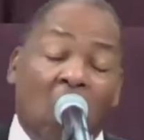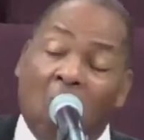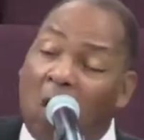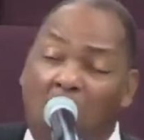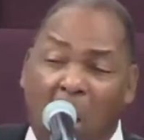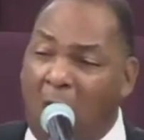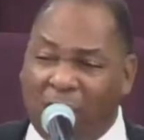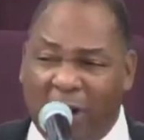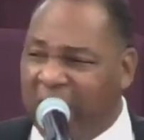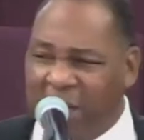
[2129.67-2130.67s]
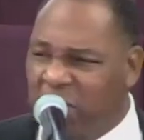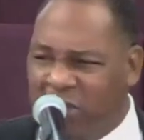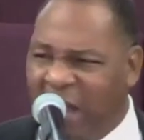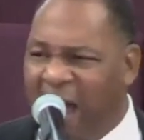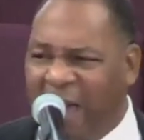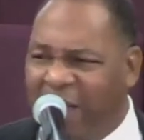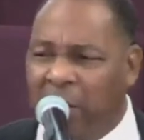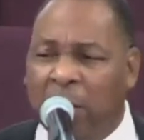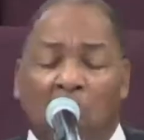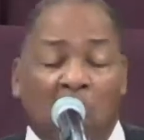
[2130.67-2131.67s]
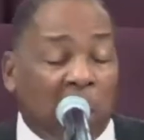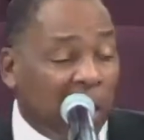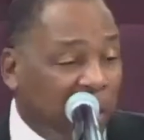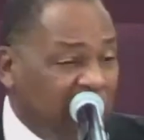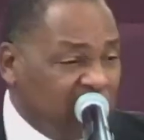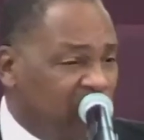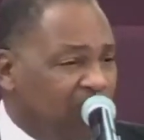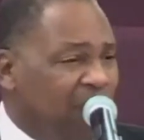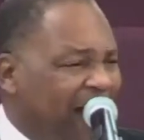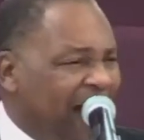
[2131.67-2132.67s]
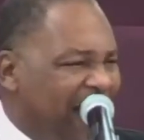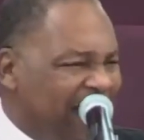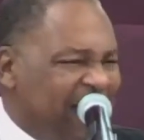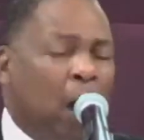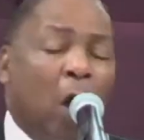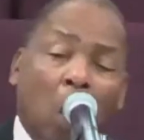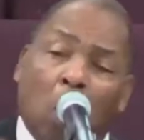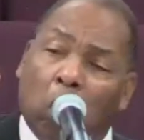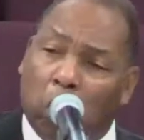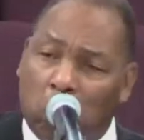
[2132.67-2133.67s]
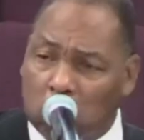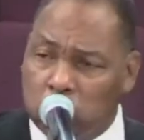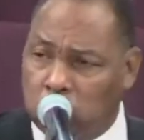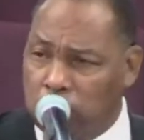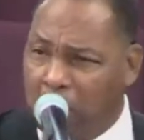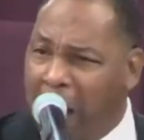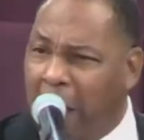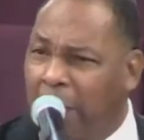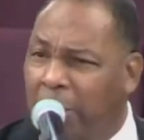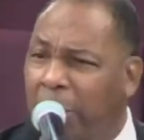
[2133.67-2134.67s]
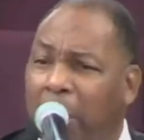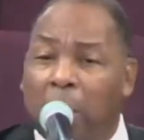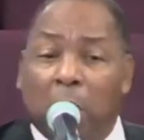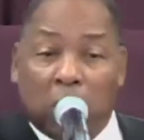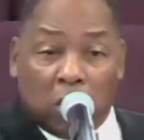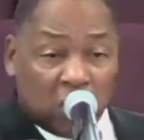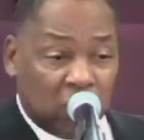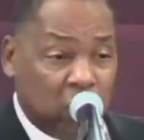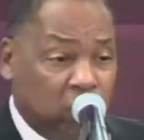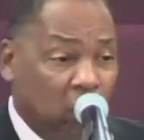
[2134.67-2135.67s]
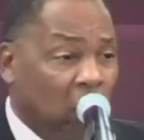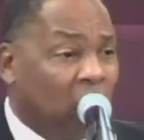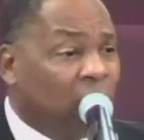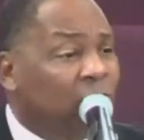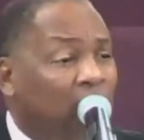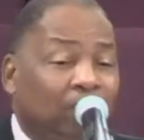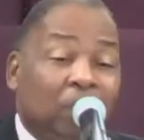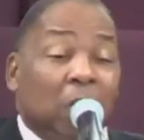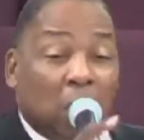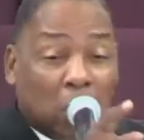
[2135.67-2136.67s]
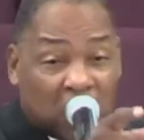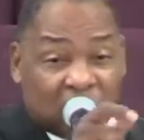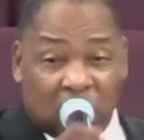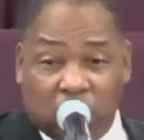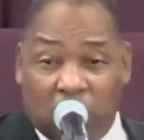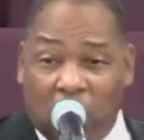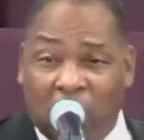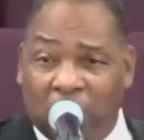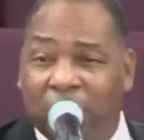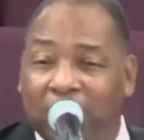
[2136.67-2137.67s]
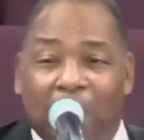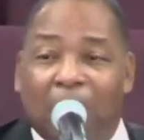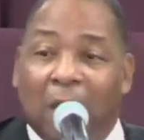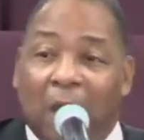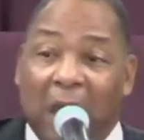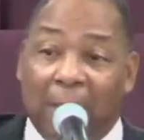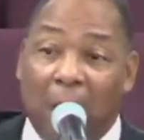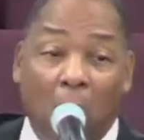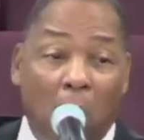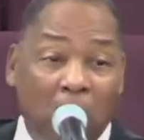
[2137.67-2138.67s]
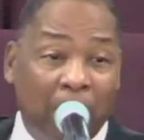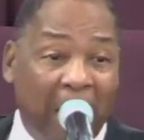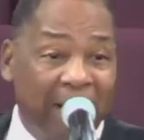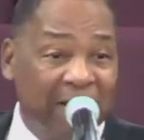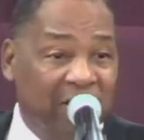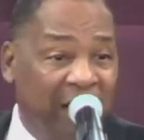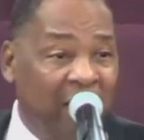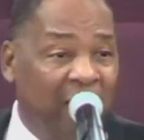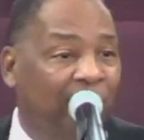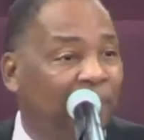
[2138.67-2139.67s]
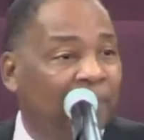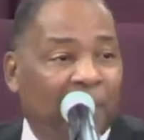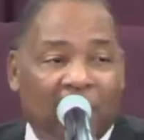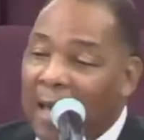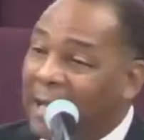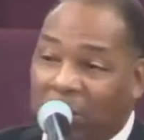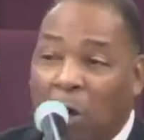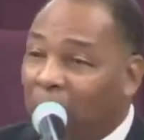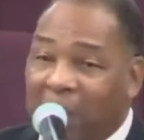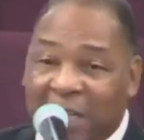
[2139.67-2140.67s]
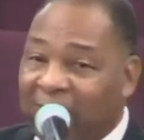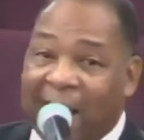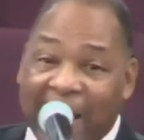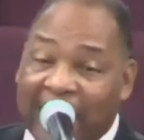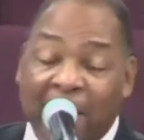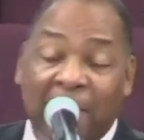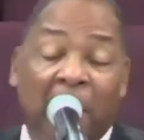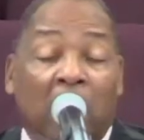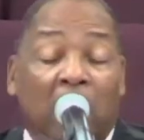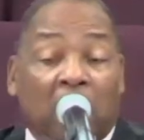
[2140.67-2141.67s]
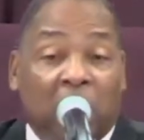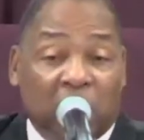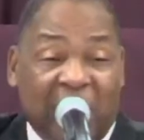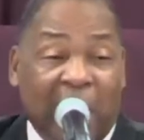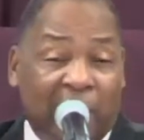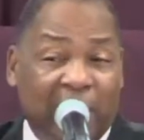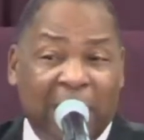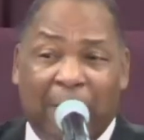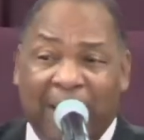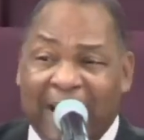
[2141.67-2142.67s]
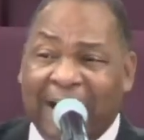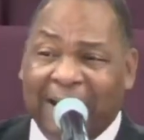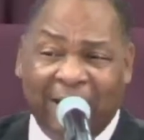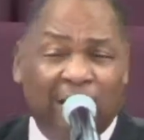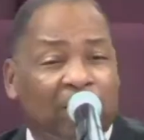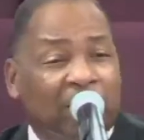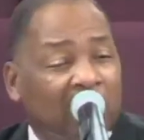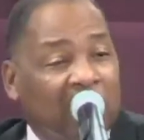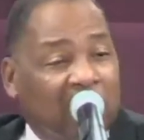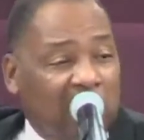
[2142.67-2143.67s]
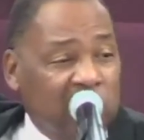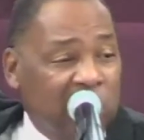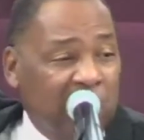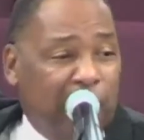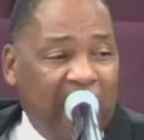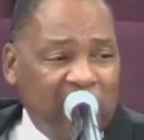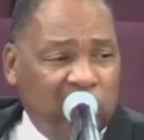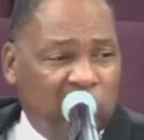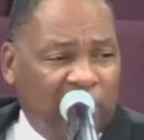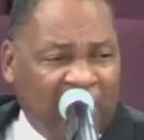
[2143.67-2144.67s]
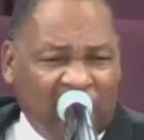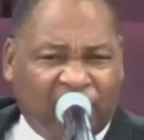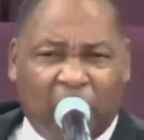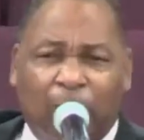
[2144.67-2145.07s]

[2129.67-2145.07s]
over in Zion. It's mine, it's mine. Is it yours? Is it yours? Am I going by myself? I don't believe I am. Is there anybody can say, Pastor Nelson,